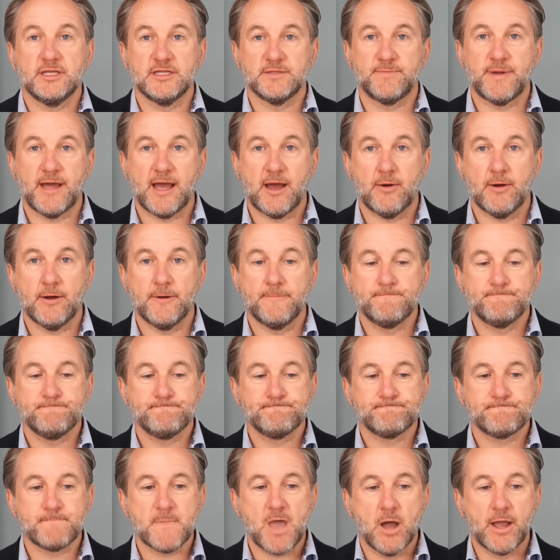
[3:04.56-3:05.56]
is power.
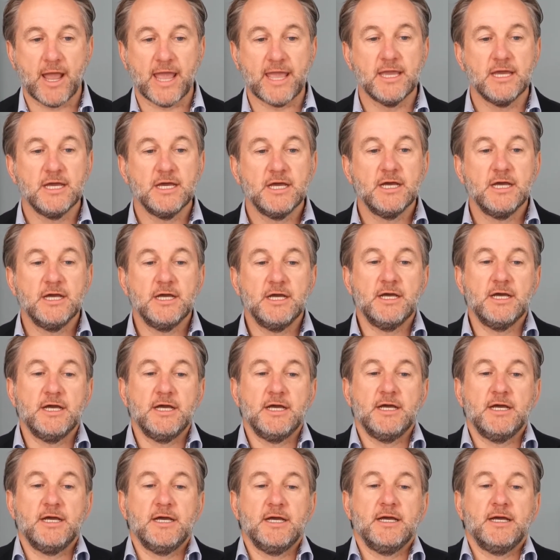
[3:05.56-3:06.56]
Okay,
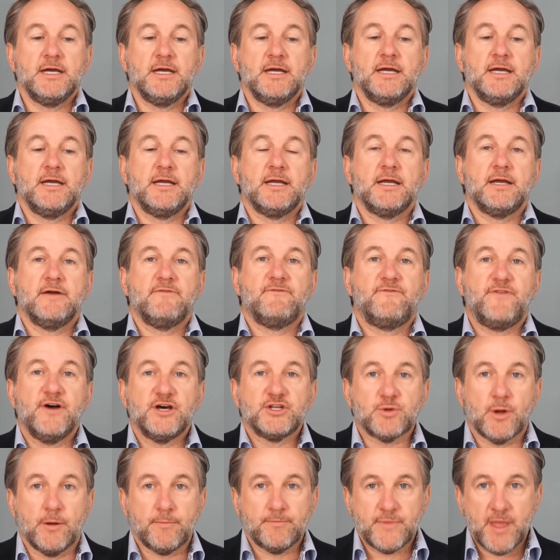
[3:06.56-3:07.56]

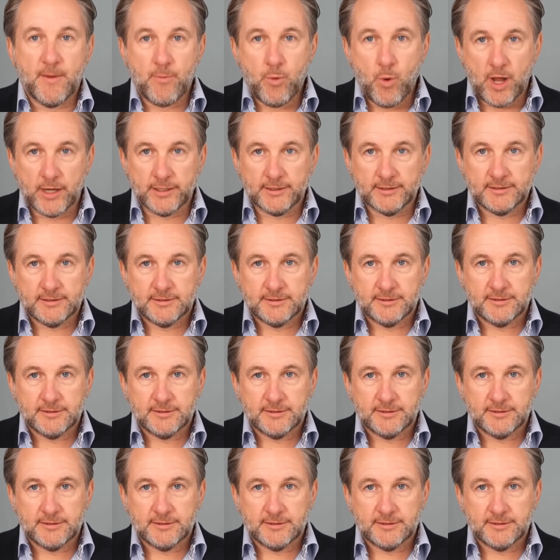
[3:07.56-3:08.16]
first one, number 1.